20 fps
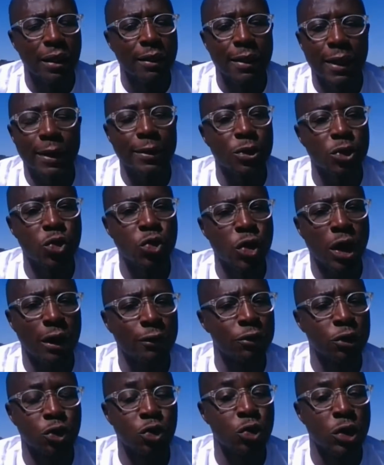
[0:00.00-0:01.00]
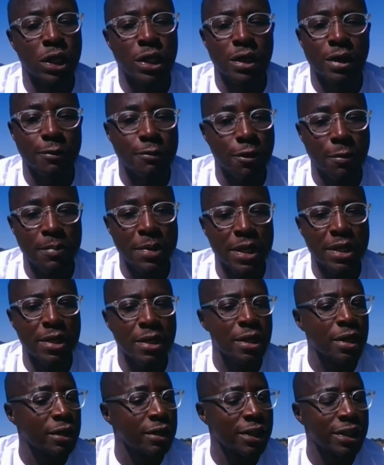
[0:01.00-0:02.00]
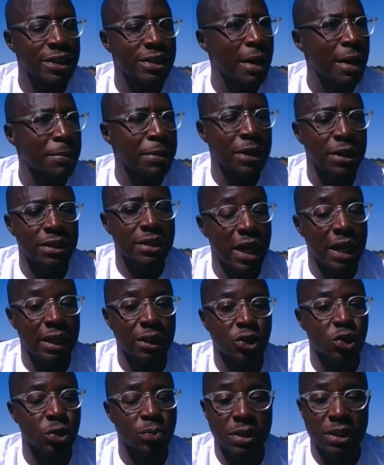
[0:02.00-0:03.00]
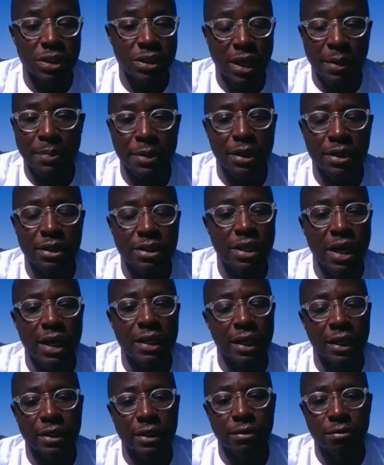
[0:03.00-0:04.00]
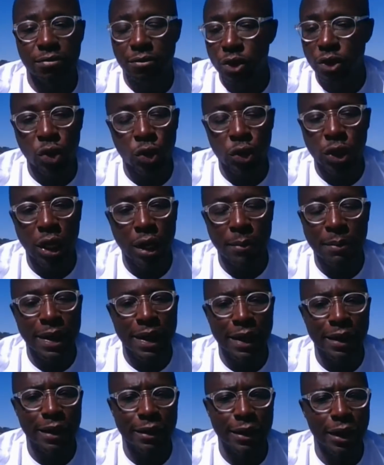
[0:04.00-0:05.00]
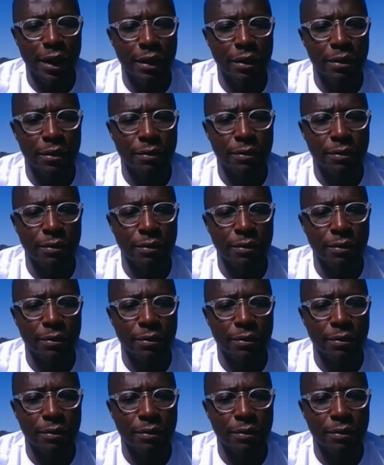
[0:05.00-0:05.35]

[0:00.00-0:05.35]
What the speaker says: then you have to, for me, this stepping aside should be stepping aside and don't come back again.